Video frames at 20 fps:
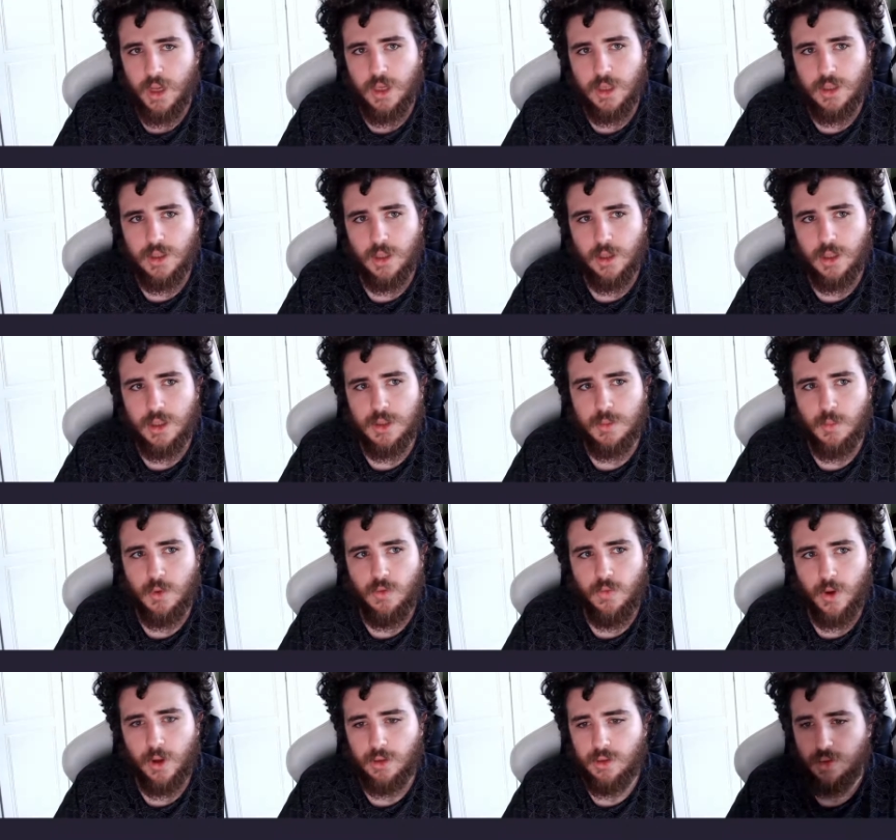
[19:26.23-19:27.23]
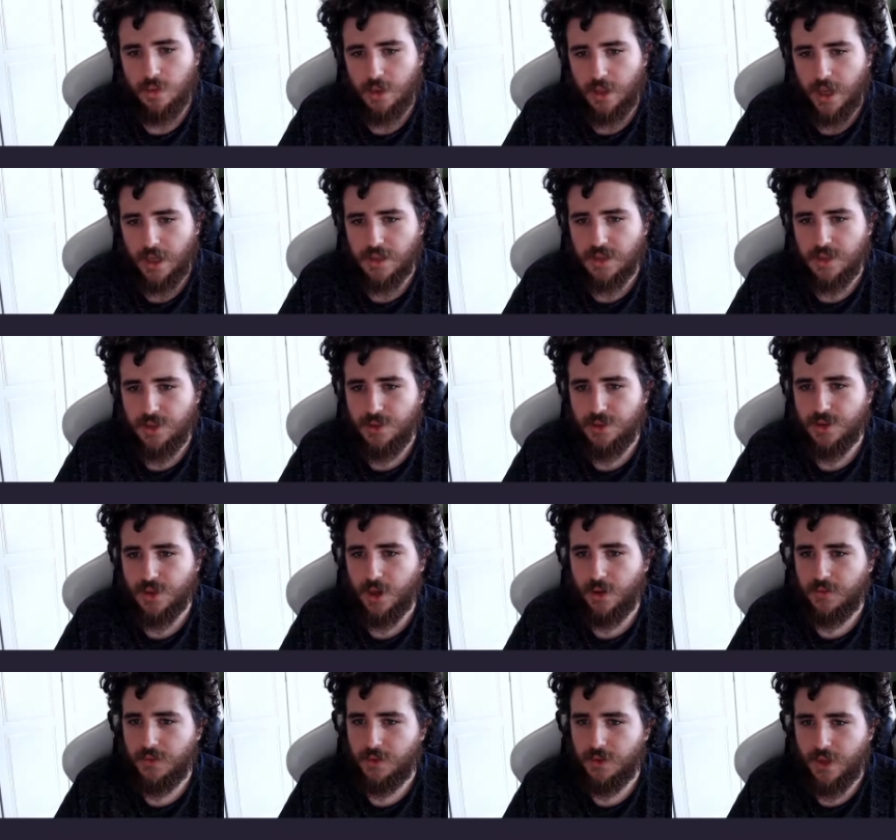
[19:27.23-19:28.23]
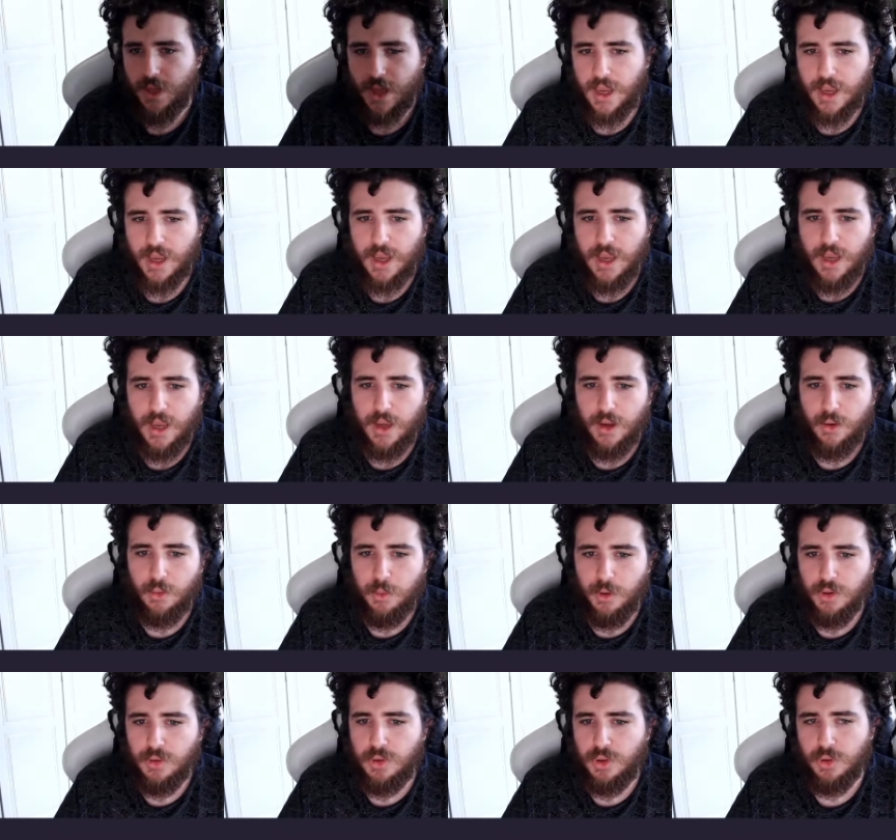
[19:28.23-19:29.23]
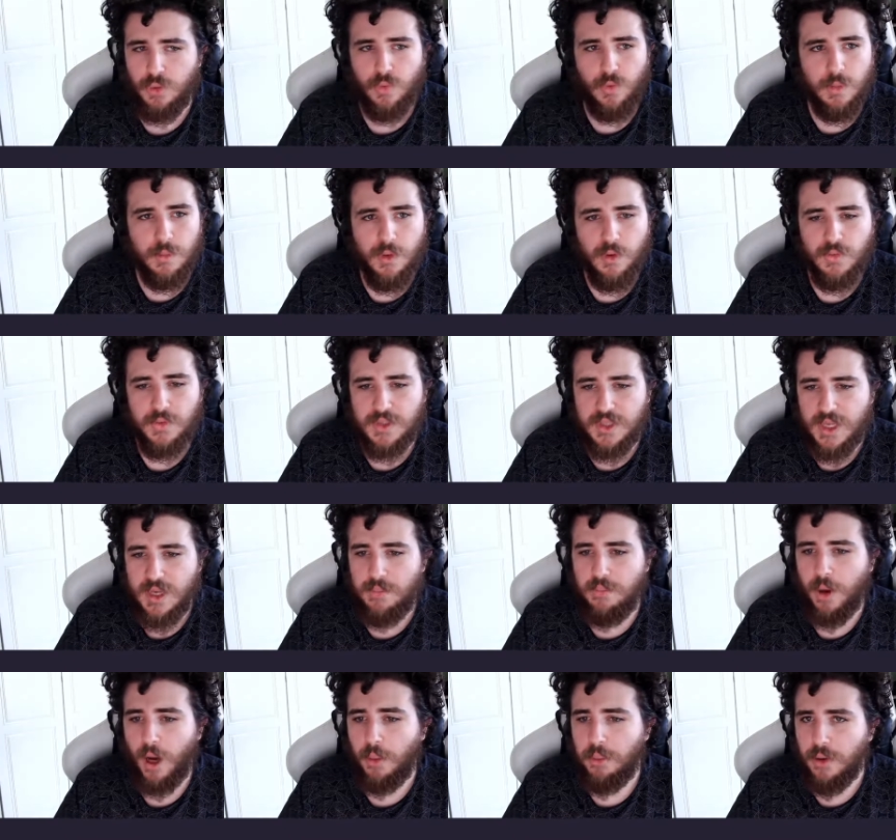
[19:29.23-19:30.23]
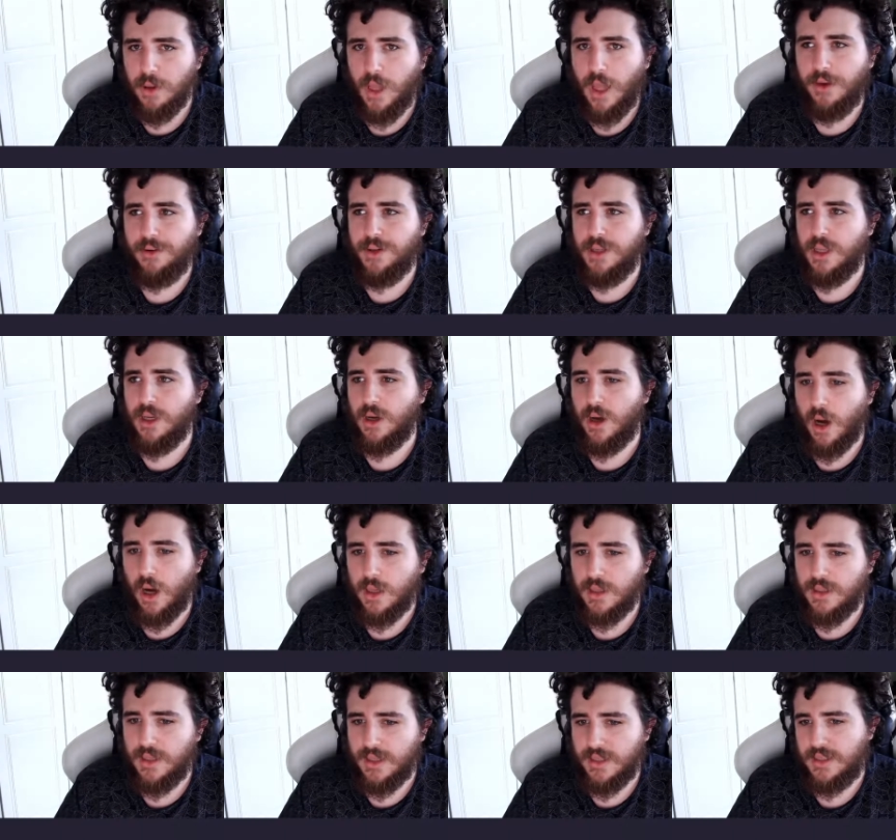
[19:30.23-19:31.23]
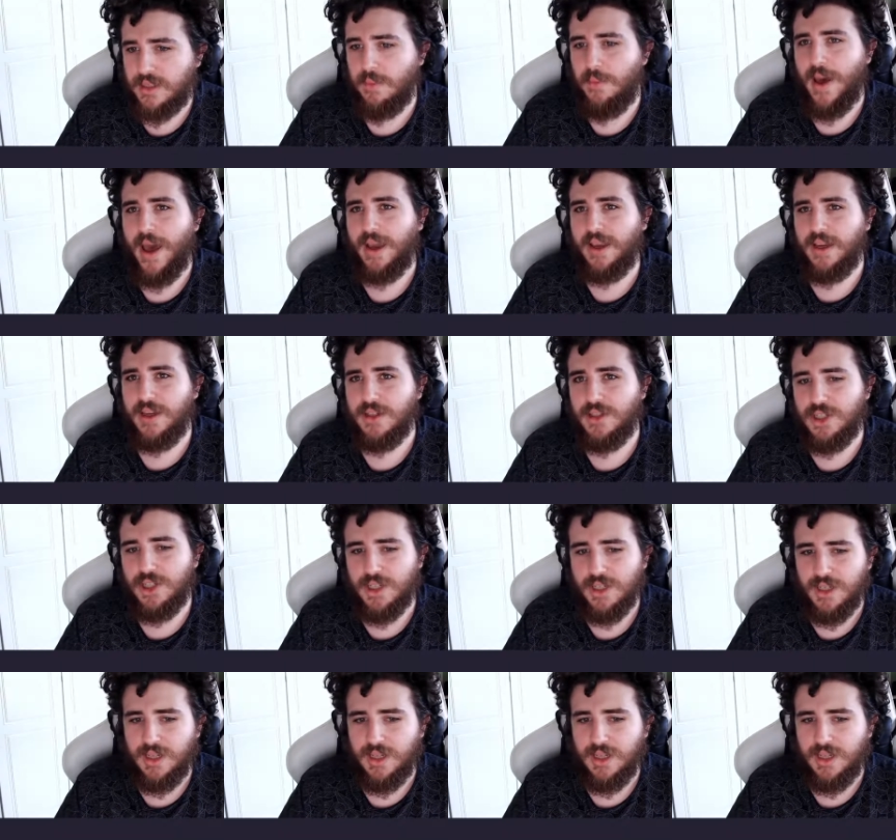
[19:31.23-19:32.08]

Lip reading: So let's move on to the next news of today. Ubuntu removes the popularity contest package.